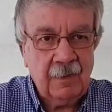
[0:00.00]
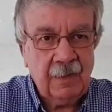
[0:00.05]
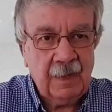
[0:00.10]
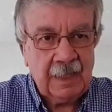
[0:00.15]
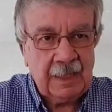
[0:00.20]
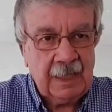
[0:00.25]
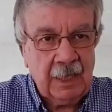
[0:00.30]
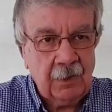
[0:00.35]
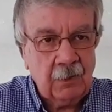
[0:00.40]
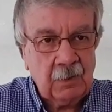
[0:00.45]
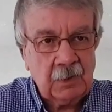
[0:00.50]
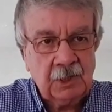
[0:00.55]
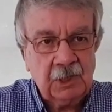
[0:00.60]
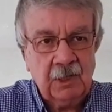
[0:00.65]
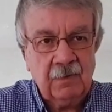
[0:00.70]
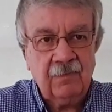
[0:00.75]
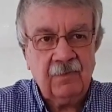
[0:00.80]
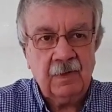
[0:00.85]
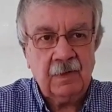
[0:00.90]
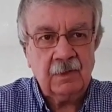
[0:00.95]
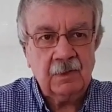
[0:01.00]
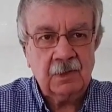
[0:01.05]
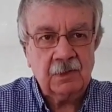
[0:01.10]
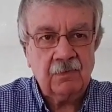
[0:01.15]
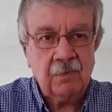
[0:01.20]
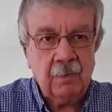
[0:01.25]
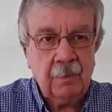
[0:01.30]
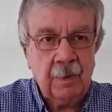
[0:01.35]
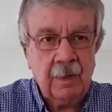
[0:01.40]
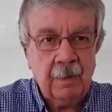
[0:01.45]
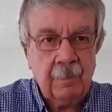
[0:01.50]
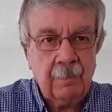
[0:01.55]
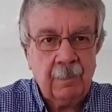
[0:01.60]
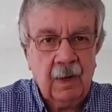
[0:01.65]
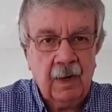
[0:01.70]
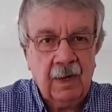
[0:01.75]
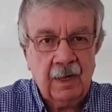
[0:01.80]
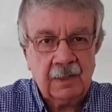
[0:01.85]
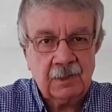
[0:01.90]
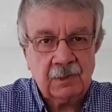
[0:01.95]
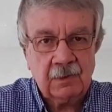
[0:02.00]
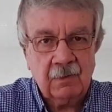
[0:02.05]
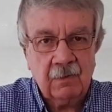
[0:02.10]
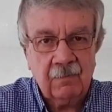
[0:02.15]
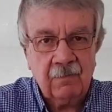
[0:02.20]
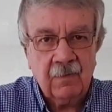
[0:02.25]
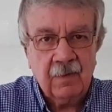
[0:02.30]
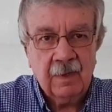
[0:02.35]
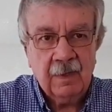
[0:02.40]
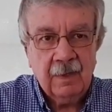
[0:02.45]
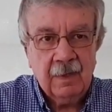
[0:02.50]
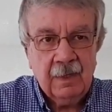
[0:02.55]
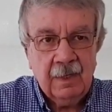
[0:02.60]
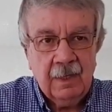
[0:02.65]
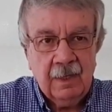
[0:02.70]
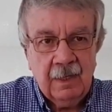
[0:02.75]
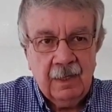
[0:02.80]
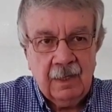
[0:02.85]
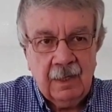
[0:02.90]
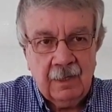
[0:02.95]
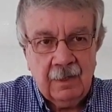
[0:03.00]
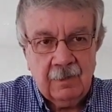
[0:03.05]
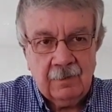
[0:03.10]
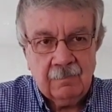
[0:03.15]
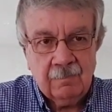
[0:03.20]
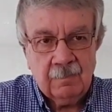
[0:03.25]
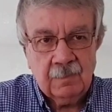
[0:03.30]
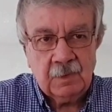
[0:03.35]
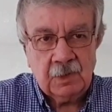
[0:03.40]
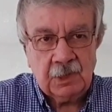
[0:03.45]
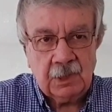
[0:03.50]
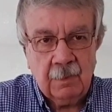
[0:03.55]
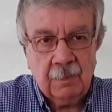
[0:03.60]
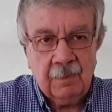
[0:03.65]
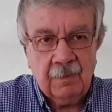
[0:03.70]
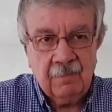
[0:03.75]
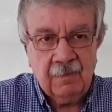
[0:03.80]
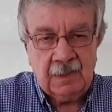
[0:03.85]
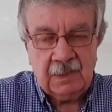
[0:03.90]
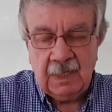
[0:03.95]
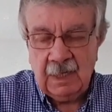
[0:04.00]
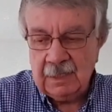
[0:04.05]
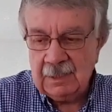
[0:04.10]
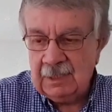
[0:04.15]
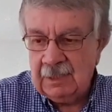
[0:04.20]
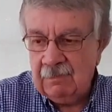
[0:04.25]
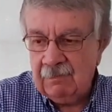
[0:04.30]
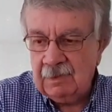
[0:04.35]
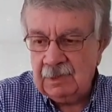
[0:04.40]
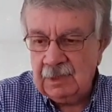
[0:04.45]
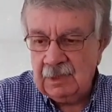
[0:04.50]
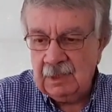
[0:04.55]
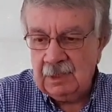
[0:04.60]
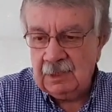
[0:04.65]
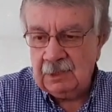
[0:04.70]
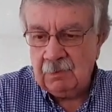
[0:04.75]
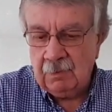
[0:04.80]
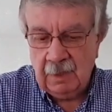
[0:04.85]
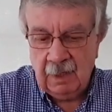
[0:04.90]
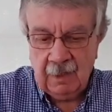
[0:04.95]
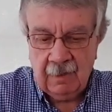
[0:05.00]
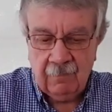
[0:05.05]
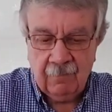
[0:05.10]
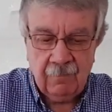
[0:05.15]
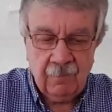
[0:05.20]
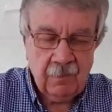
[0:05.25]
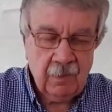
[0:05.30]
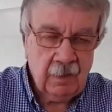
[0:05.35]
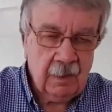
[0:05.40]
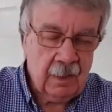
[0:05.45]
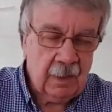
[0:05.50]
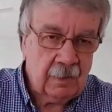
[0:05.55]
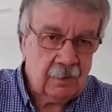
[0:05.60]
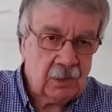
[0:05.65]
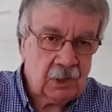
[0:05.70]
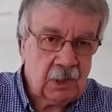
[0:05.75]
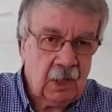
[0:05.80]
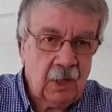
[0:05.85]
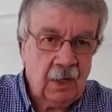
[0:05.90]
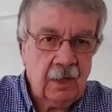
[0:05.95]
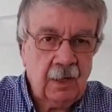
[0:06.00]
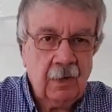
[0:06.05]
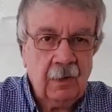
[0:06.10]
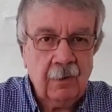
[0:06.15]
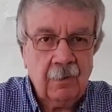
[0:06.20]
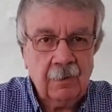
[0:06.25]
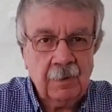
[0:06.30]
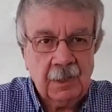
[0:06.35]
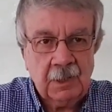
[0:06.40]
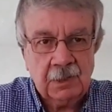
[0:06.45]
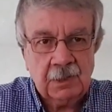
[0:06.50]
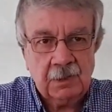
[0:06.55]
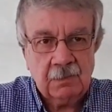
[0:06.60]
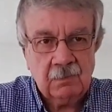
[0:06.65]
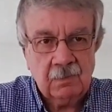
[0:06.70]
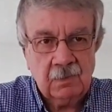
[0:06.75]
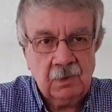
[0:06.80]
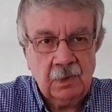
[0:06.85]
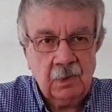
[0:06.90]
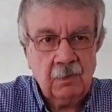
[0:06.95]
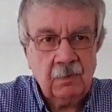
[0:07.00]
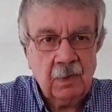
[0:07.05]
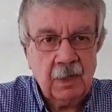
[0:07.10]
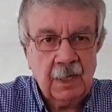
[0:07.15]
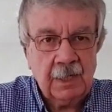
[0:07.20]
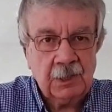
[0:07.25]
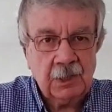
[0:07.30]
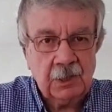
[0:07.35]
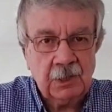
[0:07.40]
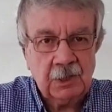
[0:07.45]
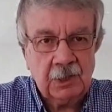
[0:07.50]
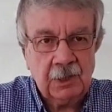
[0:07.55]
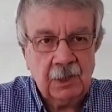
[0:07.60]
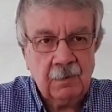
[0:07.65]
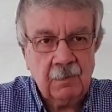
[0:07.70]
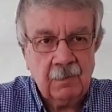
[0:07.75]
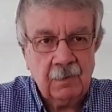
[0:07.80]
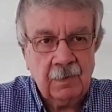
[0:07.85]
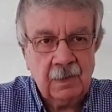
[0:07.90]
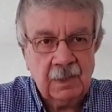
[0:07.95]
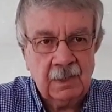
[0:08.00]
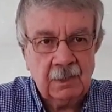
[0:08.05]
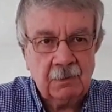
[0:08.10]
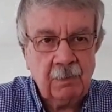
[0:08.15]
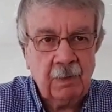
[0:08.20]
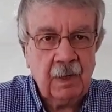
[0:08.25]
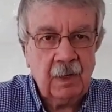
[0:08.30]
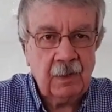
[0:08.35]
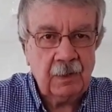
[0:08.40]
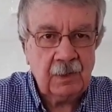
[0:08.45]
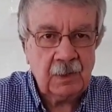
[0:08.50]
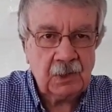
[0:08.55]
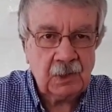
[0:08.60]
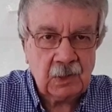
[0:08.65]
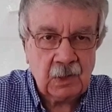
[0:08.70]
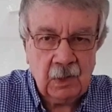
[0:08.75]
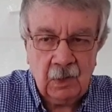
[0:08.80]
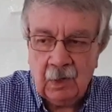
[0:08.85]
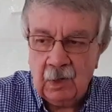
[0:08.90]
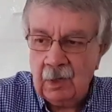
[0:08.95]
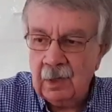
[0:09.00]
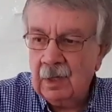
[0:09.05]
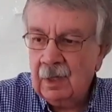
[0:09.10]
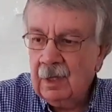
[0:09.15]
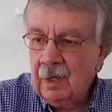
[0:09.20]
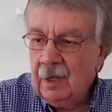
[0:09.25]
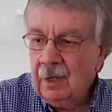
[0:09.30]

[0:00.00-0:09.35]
the guilt she feels for being part of some of his activities. We have Tyler and his new relationship with his partner Scott.